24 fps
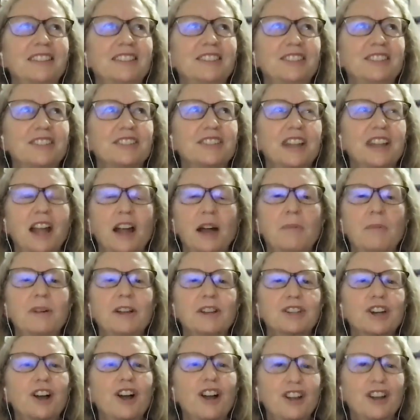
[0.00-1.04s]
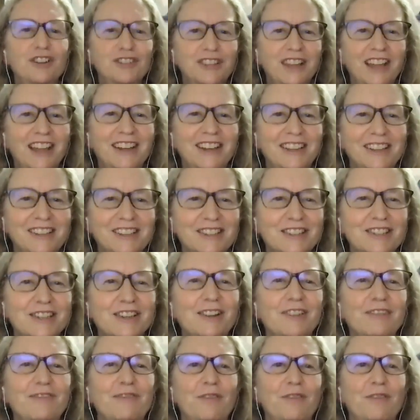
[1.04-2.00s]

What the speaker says: just how much harder that is